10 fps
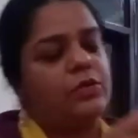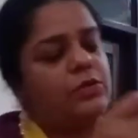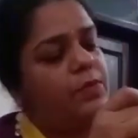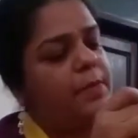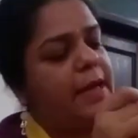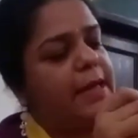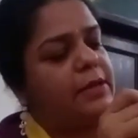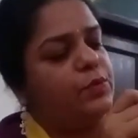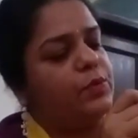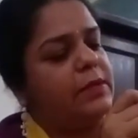So my
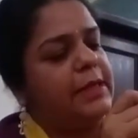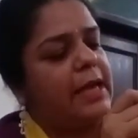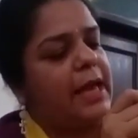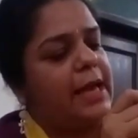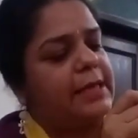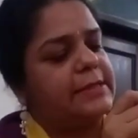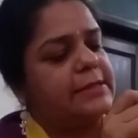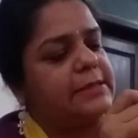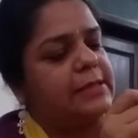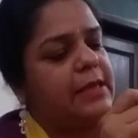googly
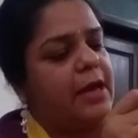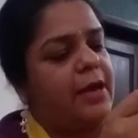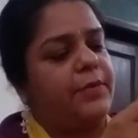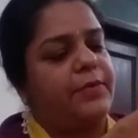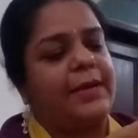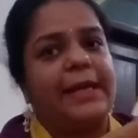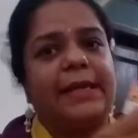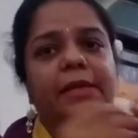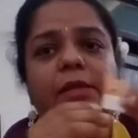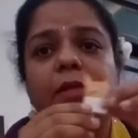eyes are ready.